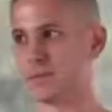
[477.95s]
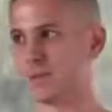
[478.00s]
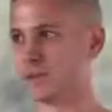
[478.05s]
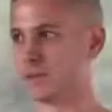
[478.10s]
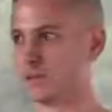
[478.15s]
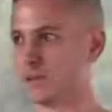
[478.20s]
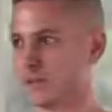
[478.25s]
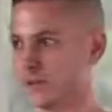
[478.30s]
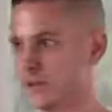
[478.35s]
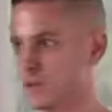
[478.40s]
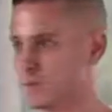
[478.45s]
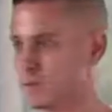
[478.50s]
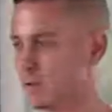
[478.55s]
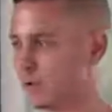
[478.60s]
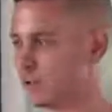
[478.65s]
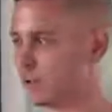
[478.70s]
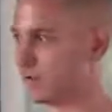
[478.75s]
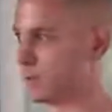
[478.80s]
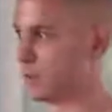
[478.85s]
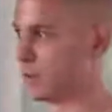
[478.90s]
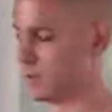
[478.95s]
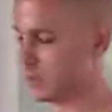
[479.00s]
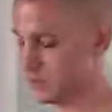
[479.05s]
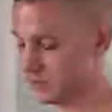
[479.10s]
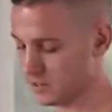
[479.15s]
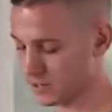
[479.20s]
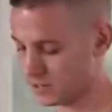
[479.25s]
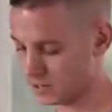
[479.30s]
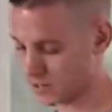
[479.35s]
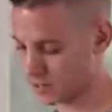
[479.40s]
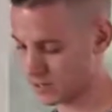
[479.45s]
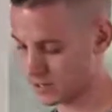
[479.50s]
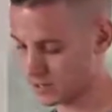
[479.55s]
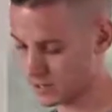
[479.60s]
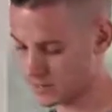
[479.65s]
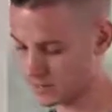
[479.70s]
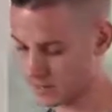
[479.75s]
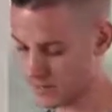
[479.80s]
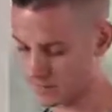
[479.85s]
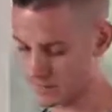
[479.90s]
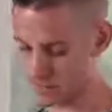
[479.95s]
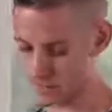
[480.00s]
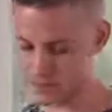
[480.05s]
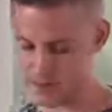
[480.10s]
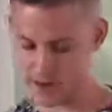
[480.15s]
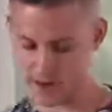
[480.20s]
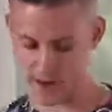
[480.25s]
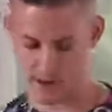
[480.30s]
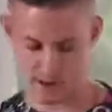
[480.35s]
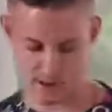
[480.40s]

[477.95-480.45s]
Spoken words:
literally the most important social media platform that I